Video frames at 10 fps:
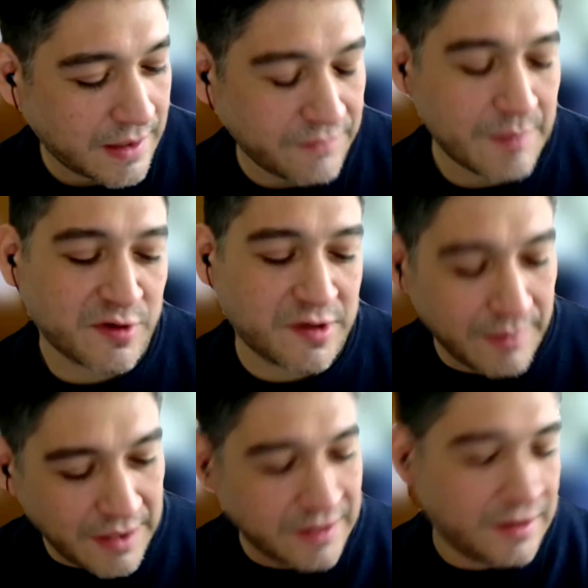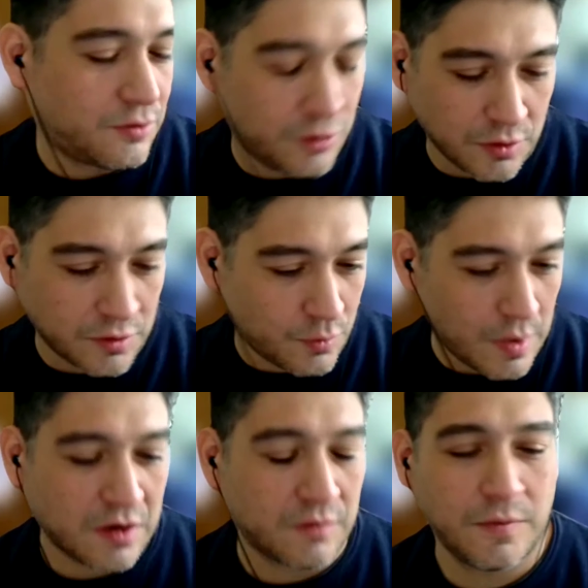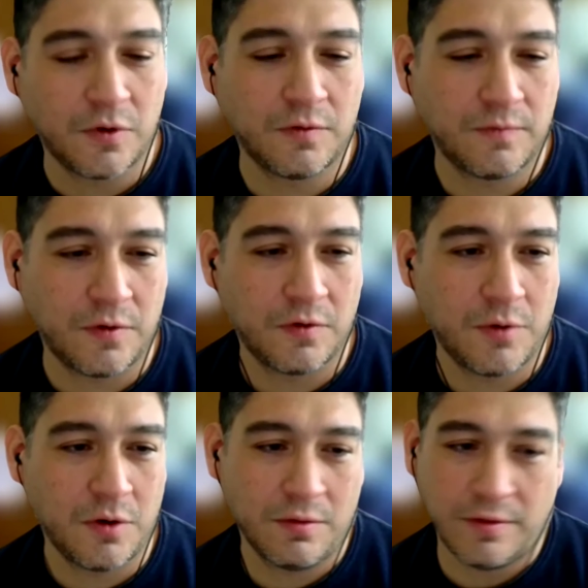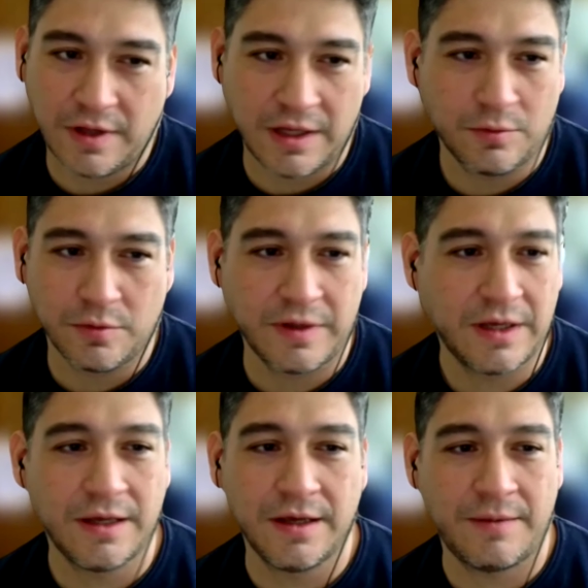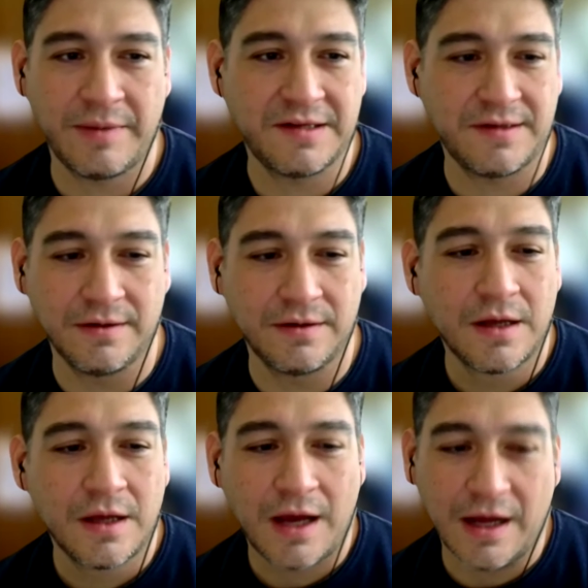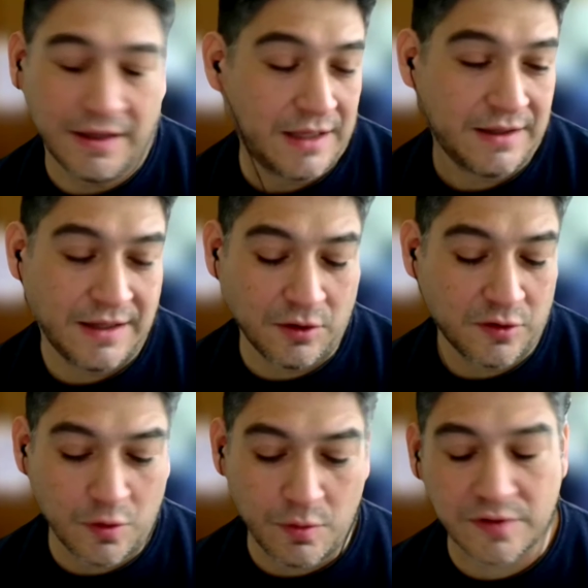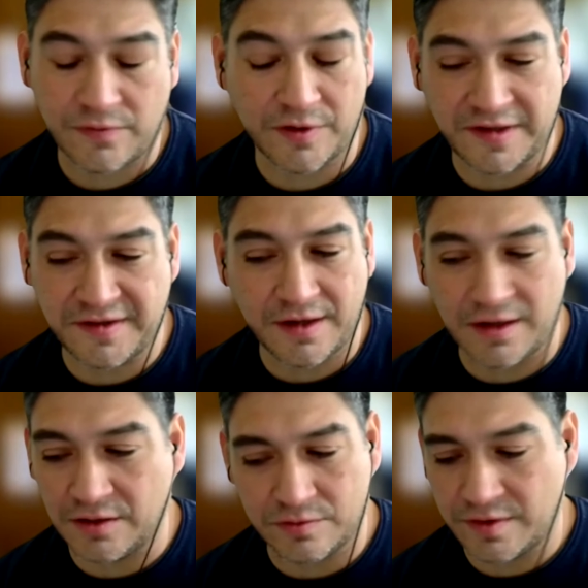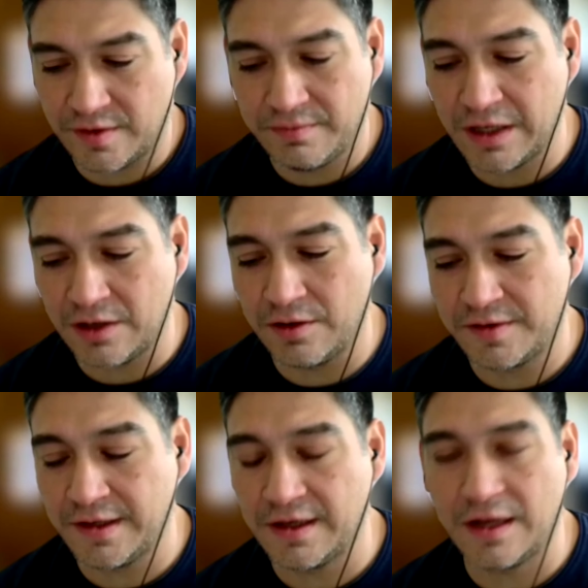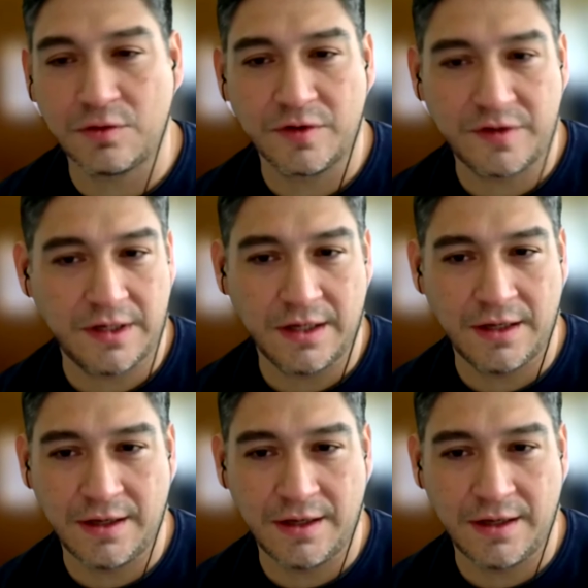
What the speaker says: give the possibility to use one of both, it would be amazing. And that also works for the signatures, because signatures